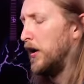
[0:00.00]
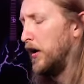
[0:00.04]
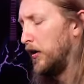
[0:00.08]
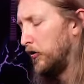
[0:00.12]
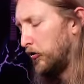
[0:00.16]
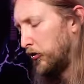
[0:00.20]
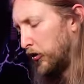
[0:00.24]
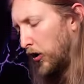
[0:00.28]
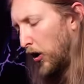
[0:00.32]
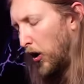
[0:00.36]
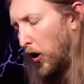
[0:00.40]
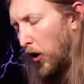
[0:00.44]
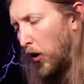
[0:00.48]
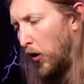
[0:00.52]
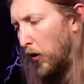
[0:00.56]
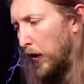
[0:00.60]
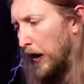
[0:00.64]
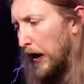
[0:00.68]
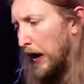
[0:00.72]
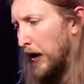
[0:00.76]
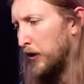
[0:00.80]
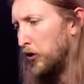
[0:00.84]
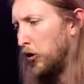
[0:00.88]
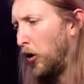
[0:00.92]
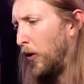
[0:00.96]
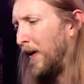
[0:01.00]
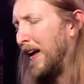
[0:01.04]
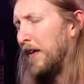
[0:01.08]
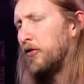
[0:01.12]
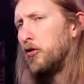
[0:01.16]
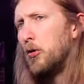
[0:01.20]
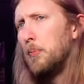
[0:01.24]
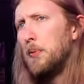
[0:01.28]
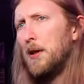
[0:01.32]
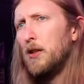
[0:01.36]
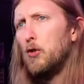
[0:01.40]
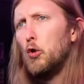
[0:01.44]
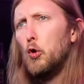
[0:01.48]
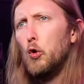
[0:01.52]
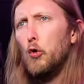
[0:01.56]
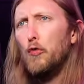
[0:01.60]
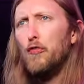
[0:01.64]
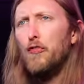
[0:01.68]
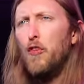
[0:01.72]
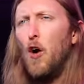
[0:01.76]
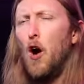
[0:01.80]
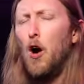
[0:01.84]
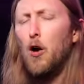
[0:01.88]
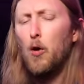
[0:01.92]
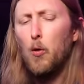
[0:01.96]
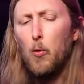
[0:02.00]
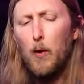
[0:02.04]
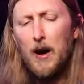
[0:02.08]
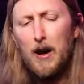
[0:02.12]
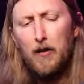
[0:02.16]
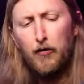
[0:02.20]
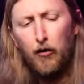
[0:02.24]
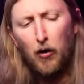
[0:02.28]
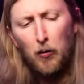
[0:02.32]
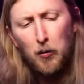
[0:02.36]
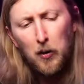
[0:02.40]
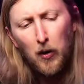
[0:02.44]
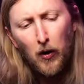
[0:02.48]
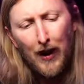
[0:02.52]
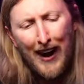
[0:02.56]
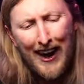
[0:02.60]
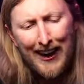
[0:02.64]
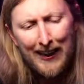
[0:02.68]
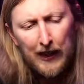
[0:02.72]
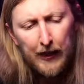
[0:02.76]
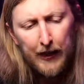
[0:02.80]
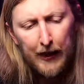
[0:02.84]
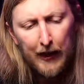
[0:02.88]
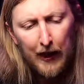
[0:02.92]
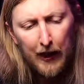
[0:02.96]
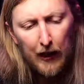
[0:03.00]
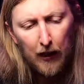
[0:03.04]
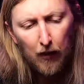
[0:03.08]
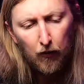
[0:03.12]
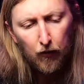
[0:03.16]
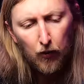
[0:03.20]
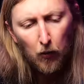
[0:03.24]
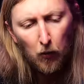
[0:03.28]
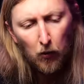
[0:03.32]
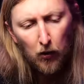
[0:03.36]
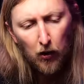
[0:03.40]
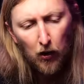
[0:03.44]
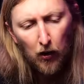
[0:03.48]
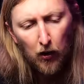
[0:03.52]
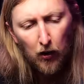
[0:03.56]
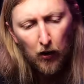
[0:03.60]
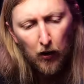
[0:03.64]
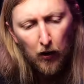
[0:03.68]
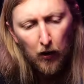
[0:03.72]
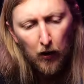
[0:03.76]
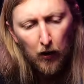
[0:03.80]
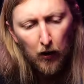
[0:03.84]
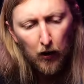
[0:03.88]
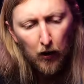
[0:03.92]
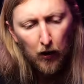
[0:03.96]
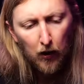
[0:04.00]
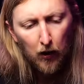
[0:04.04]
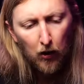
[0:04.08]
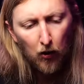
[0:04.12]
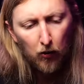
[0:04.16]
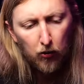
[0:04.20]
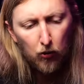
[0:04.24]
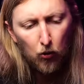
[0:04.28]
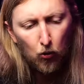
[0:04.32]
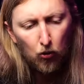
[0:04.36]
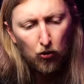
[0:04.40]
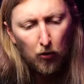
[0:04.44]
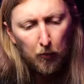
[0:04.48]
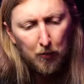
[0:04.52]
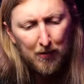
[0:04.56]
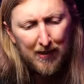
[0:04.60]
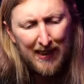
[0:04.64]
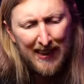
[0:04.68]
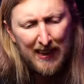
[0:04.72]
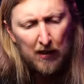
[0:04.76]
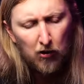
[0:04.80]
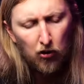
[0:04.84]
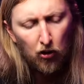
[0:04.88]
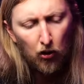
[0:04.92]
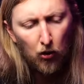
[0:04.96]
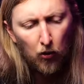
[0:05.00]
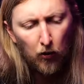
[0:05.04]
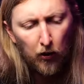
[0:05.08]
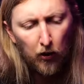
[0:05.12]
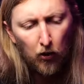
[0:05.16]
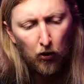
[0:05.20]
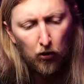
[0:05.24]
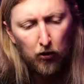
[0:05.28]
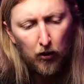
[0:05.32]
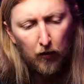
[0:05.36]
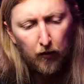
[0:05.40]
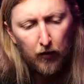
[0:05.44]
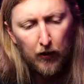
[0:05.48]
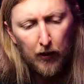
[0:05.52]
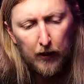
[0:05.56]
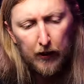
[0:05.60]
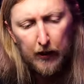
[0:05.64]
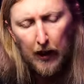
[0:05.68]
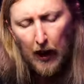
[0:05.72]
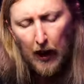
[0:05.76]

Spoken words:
So you don't have to be too far away from your Allen key if you want to, you know, do some detuning or something like